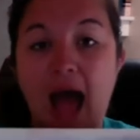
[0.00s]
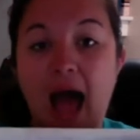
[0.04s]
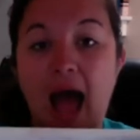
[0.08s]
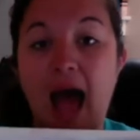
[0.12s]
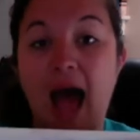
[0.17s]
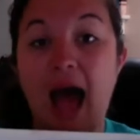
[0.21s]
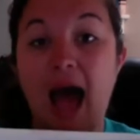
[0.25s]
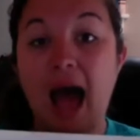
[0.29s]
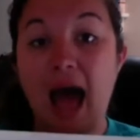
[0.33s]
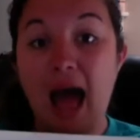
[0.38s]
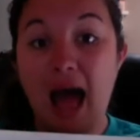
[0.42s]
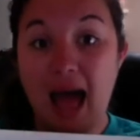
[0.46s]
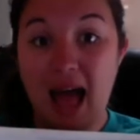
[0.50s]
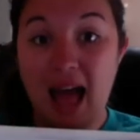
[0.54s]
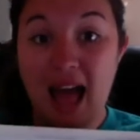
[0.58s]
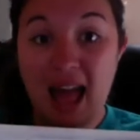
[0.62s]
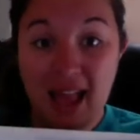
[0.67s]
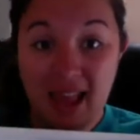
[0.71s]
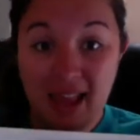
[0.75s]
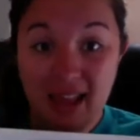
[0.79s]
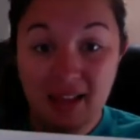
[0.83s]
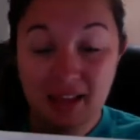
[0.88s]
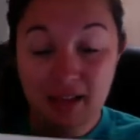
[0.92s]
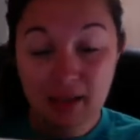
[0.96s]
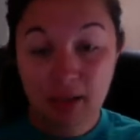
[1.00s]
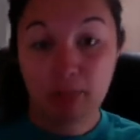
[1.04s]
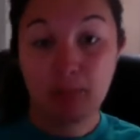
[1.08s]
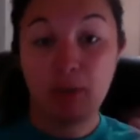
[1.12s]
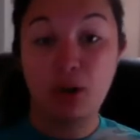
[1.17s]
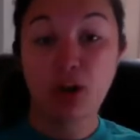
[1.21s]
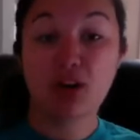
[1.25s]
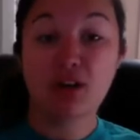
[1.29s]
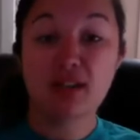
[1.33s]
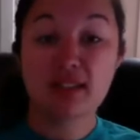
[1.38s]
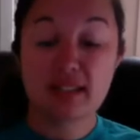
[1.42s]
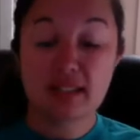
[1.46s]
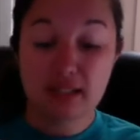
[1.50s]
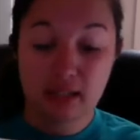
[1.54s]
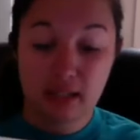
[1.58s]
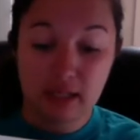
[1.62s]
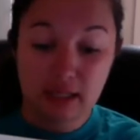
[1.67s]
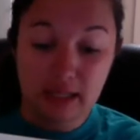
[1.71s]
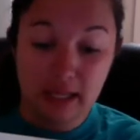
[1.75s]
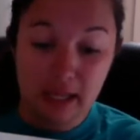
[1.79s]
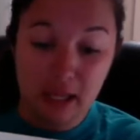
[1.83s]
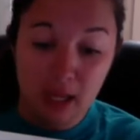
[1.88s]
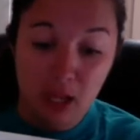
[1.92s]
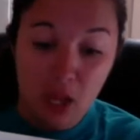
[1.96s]
I
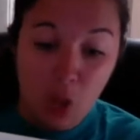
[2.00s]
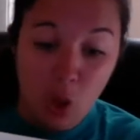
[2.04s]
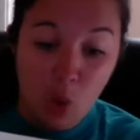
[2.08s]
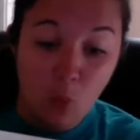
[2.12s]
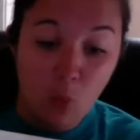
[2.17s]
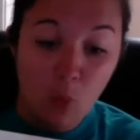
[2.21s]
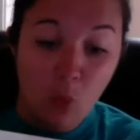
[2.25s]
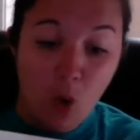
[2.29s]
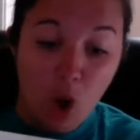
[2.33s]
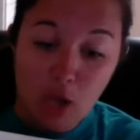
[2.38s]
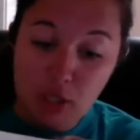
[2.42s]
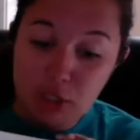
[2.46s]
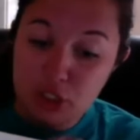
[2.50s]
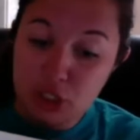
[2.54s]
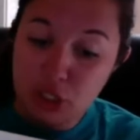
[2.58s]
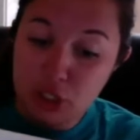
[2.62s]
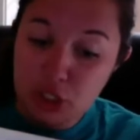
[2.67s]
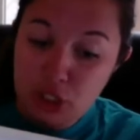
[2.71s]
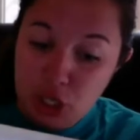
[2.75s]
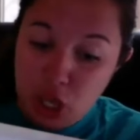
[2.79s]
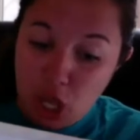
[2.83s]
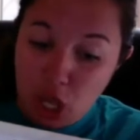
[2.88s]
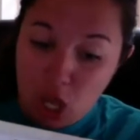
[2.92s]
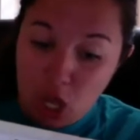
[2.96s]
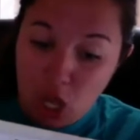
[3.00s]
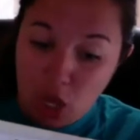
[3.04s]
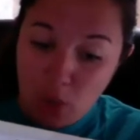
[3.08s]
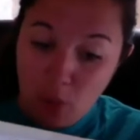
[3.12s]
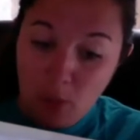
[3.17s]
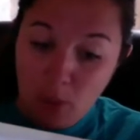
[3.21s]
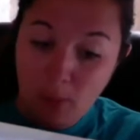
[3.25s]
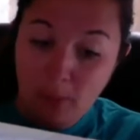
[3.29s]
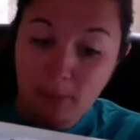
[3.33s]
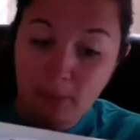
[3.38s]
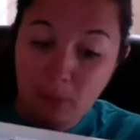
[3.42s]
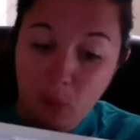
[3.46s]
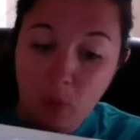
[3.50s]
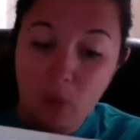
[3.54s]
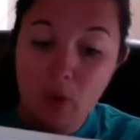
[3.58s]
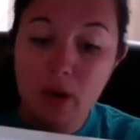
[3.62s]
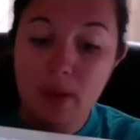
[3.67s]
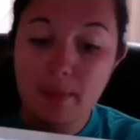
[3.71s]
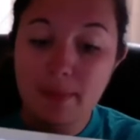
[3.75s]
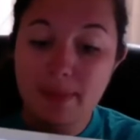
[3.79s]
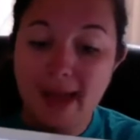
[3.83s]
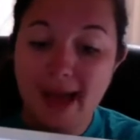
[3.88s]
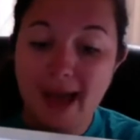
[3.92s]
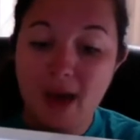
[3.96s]
personally want to know more
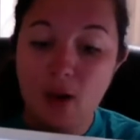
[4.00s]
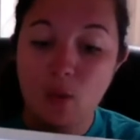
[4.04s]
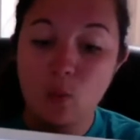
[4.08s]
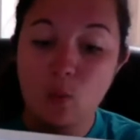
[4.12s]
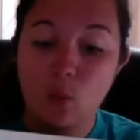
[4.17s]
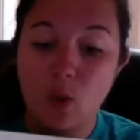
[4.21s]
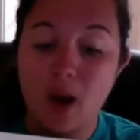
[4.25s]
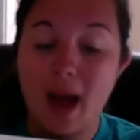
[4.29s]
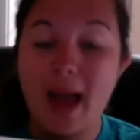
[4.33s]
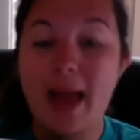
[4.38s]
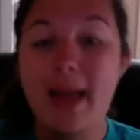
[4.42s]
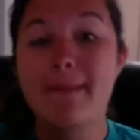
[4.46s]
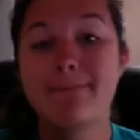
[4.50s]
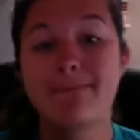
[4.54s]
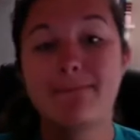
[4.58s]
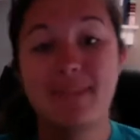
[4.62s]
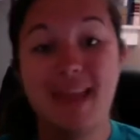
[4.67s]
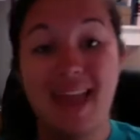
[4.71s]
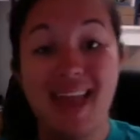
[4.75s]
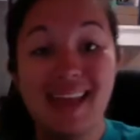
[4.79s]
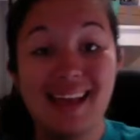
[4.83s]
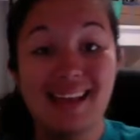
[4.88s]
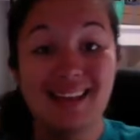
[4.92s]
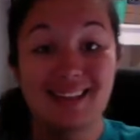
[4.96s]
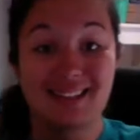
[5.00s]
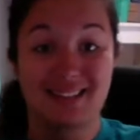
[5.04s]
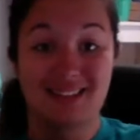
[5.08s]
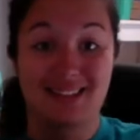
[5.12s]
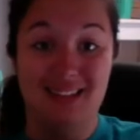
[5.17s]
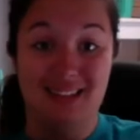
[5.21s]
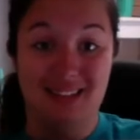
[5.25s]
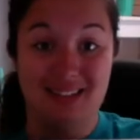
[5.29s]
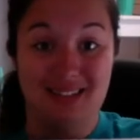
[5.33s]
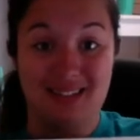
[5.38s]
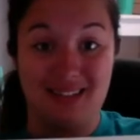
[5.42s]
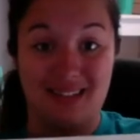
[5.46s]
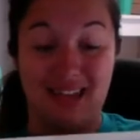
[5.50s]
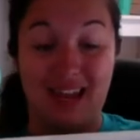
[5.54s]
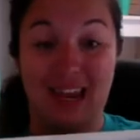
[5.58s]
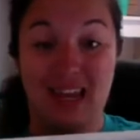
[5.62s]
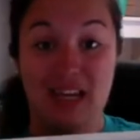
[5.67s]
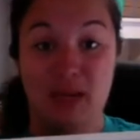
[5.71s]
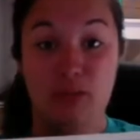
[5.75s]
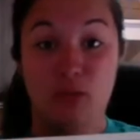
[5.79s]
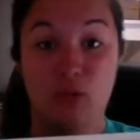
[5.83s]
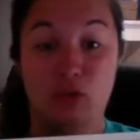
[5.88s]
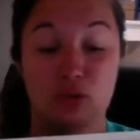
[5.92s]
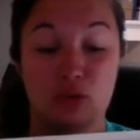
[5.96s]
about what makes these sea
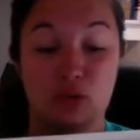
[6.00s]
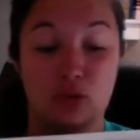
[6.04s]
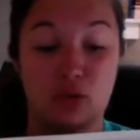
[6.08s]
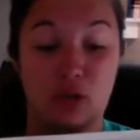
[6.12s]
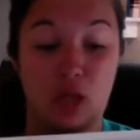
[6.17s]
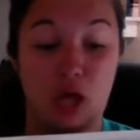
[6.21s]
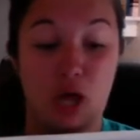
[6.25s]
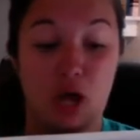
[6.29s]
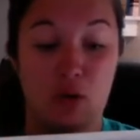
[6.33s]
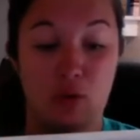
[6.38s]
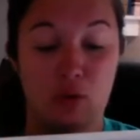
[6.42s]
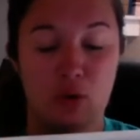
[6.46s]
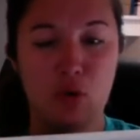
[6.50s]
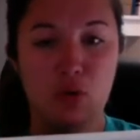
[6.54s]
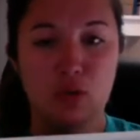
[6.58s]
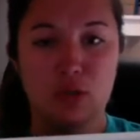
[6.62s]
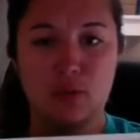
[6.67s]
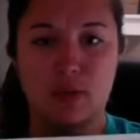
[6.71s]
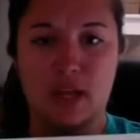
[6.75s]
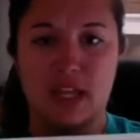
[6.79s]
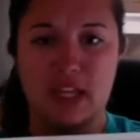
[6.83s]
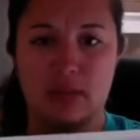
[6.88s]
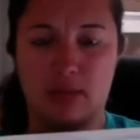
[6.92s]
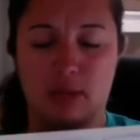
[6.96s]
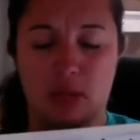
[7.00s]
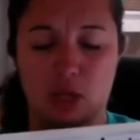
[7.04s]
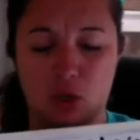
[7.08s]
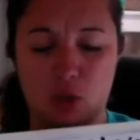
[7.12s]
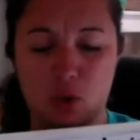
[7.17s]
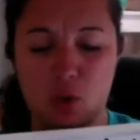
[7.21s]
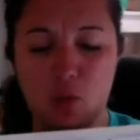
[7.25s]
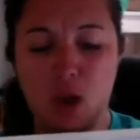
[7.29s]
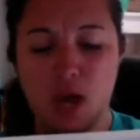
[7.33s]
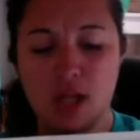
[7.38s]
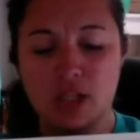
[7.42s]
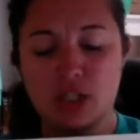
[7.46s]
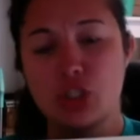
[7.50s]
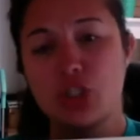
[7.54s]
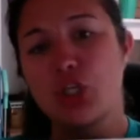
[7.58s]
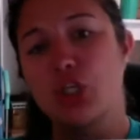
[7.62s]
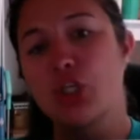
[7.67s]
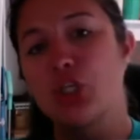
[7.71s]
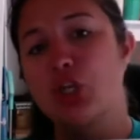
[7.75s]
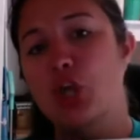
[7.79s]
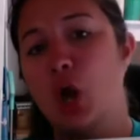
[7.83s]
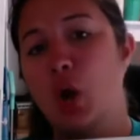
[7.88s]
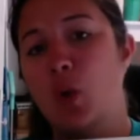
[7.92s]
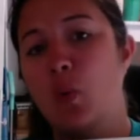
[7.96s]
animals glow. Who's with me? Who wants to
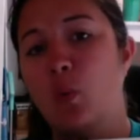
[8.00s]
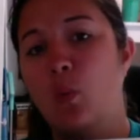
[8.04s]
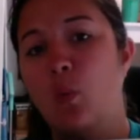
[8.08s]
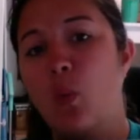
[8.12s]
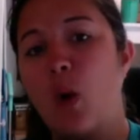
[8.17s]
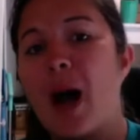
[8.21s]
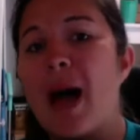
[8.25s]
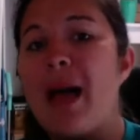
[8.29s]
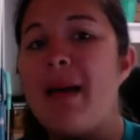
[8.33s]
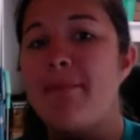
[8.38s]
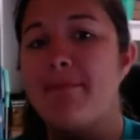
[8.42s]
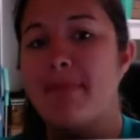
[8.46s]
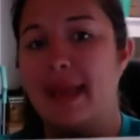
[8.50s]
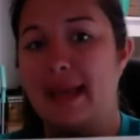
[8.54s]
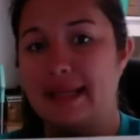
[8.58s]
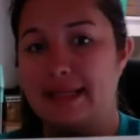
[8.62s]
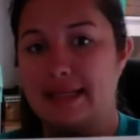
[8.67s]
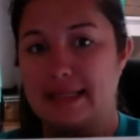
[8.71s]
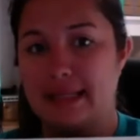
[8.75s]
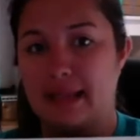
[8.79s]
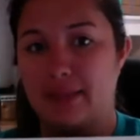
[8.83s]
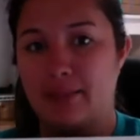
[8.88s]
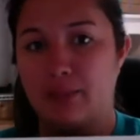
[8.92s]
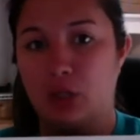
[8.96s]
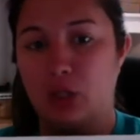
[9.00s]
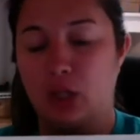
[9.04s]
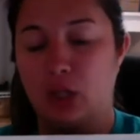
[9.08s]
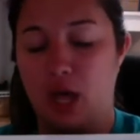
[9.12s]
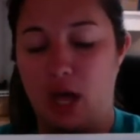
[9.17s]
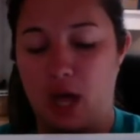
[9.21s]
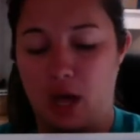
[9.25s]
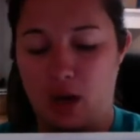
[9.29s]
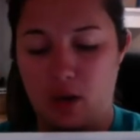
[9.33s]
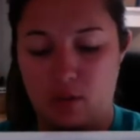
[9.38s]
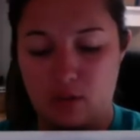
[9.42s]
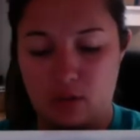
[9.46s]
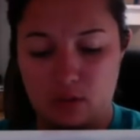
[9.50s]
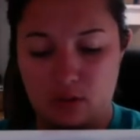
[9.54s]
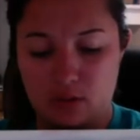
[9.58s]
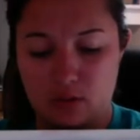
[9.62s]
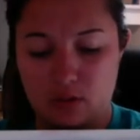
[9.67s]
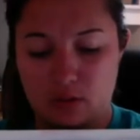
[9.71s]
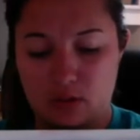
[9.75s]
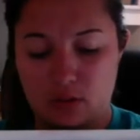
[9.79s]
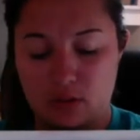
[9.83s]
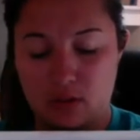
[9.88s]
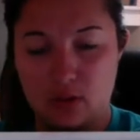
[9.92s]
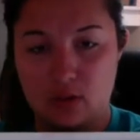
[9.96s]
know what makes them glow?
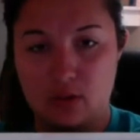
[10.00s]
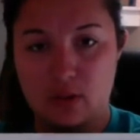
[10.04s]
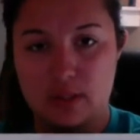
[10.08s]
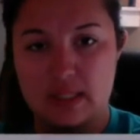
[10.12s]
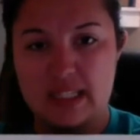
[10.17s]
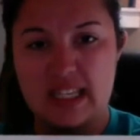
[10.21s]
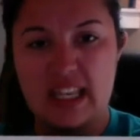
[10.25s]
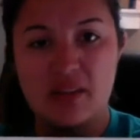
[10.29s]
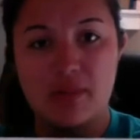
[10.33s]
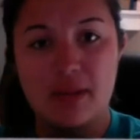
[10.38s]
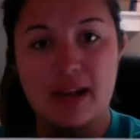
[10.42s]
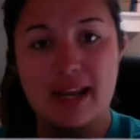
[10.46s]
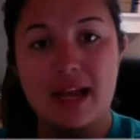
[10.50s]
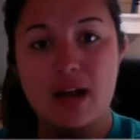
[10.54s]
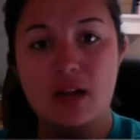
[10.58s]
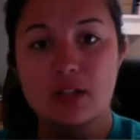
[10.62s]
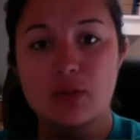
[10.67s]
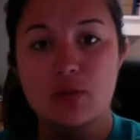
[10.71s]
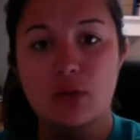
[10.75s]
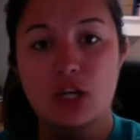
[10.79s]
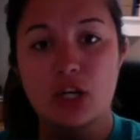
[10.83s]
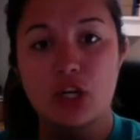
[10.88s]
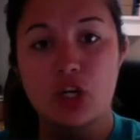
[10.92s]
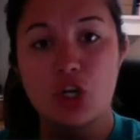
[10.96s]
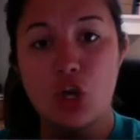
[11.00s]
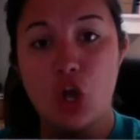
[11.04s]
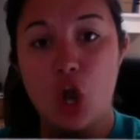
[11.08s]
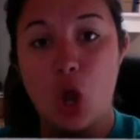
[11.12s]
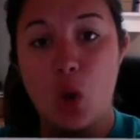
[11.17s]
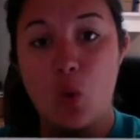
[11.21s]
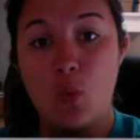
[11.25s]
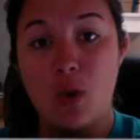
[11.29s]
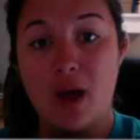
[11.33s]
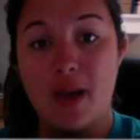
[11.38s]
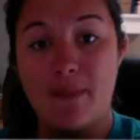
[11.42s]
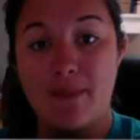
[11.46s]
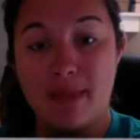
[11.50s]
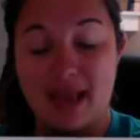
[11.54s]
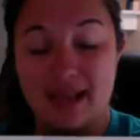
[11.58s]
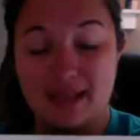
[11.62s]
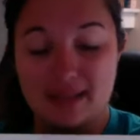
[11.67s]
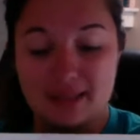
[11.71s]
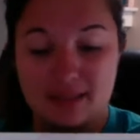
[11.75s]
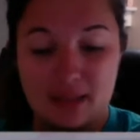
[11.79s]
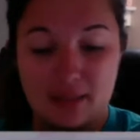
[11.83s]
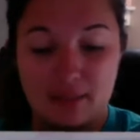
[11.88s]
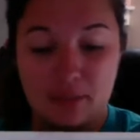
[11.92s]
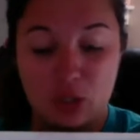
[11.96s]
Does anybody else want to know what
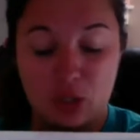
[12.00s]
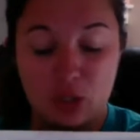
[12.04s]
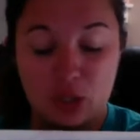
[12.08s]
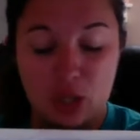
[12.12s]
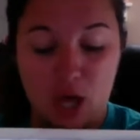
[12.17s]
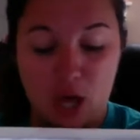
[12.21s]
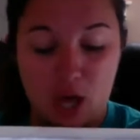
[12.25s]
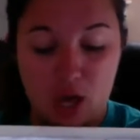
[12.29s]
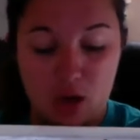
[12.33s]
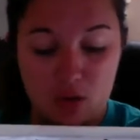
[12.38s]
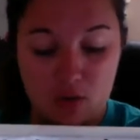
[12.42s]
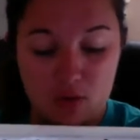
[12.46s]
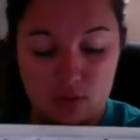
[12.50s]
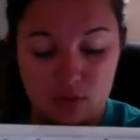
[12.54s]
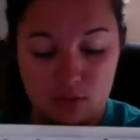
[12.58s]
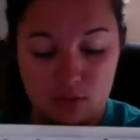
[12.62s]
makes them glow?